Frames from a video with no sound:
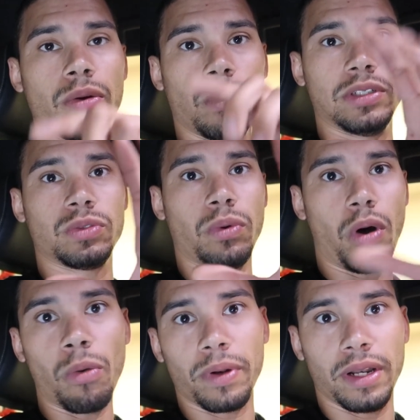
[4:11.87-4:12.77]
which will
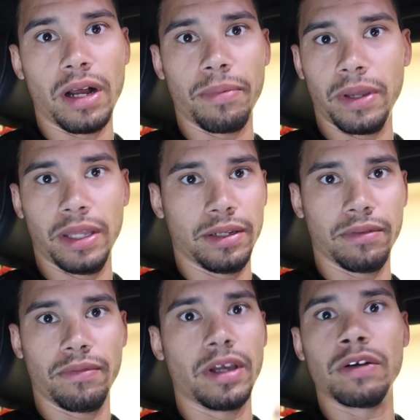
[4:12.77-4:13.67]
open it up
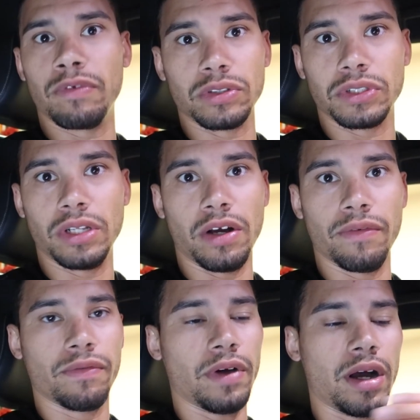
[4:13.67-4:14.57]
in their version of